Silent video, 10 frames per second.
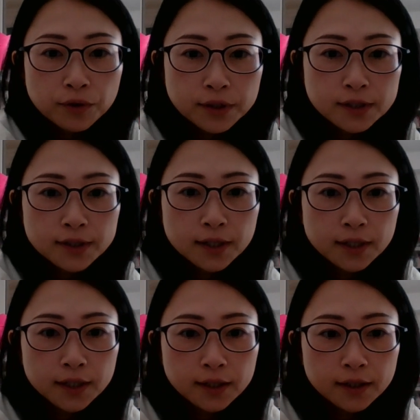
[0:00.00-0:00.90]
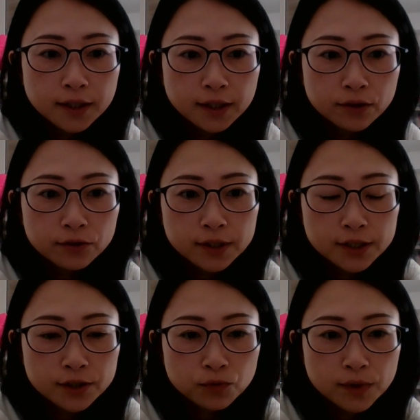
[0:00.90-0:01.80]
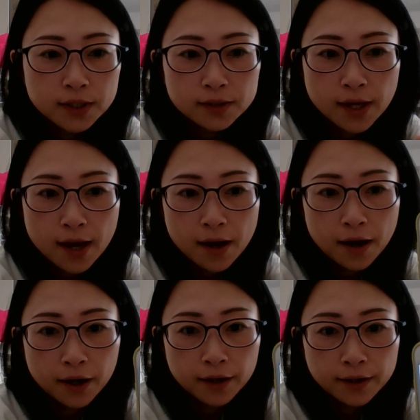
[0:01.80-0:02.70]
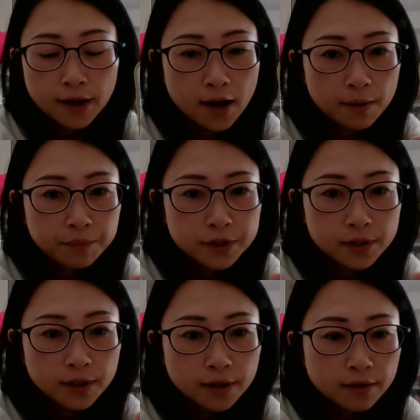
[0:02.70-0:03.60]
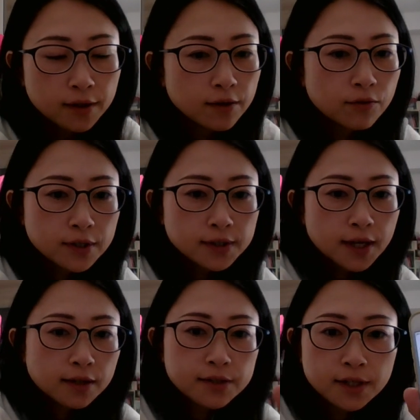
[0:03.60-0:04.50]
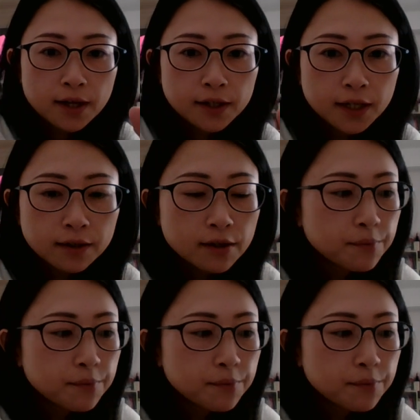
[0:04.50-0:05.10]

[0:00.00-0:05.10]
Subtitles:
wanna study English with AI apps? Let's get started.